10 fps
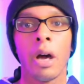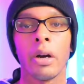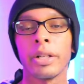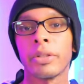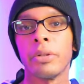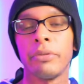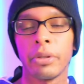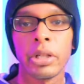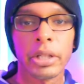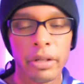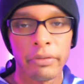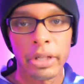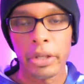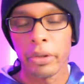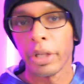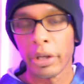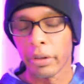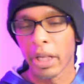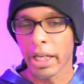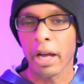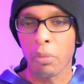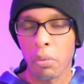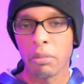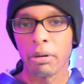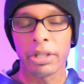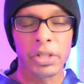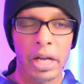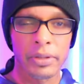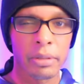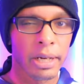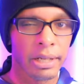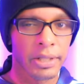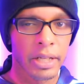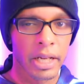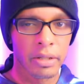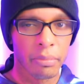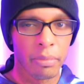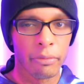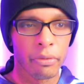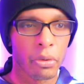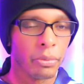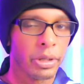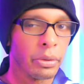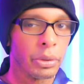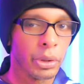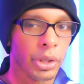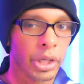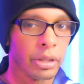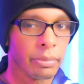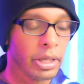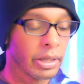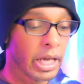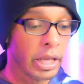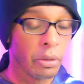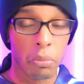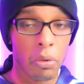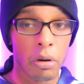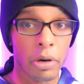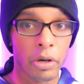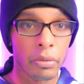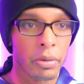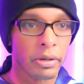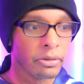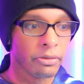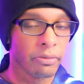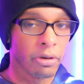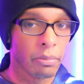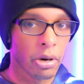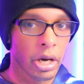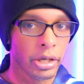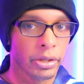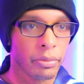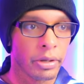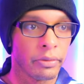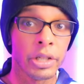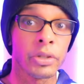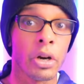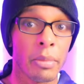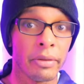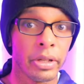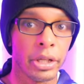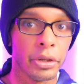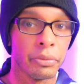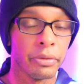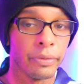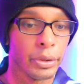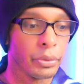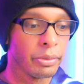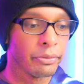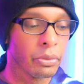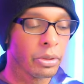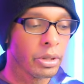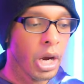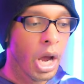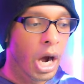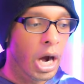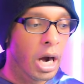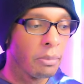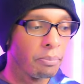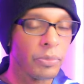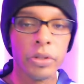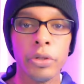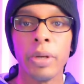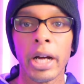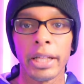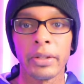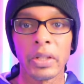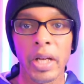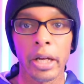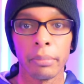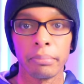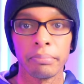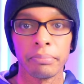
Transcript: All right, so if you clicked on the video and you're like at Walmart, because I have somebody said that to me before when they were looking up at a Walmart or wherever for a product or wherever, and they saw my video review before, um, do not get this item.